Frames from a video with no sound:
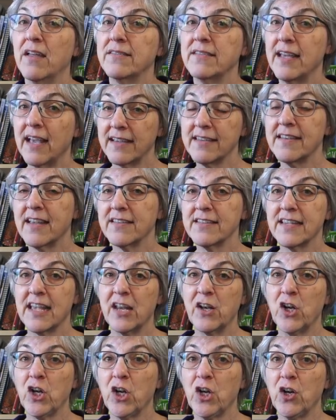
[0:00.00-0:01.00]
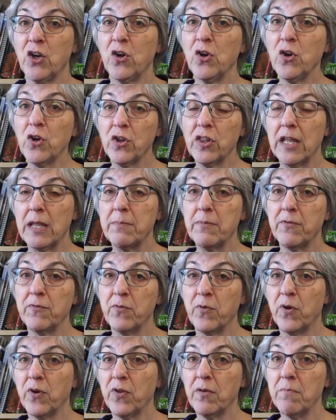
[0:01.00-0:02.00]
textile center early
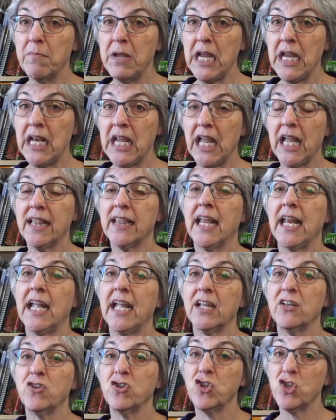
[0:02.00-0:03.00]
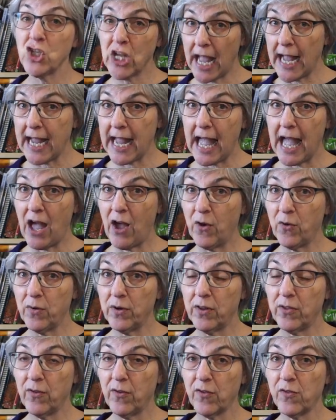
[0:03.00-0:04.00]
before the meeting, and then I can check
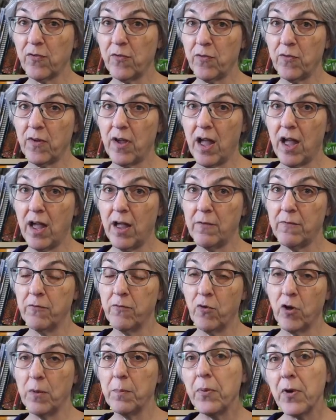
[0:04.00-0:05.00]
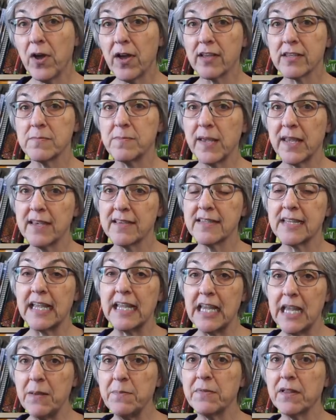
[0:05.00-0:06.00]
out those four books, because they
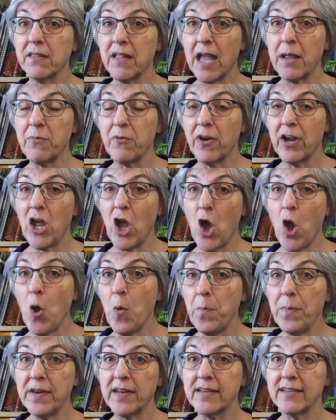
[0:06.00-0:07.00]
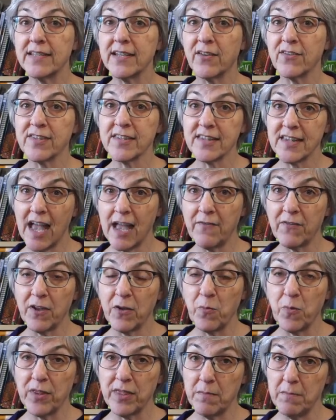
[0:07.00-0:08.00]
keep the library open until
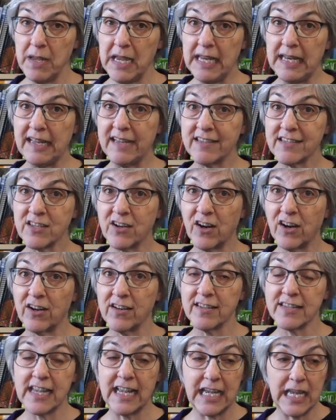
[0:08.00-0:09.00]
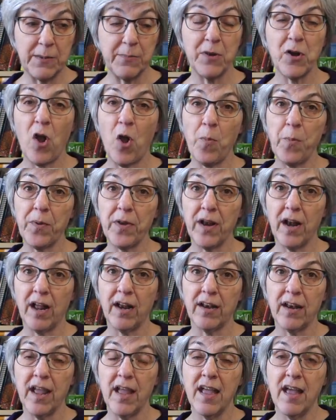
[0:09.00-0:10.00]
7 when the meeting starts. They keep it
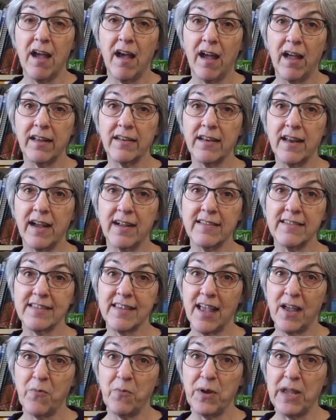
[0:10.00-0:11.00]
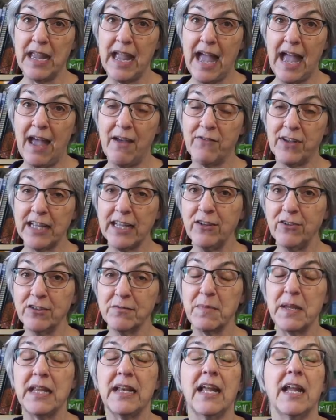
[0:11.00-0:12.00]
open on nights that we have a
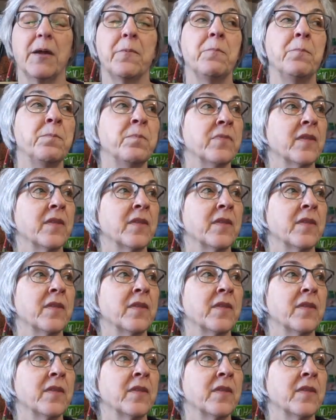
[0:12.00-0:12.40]
guild meeting.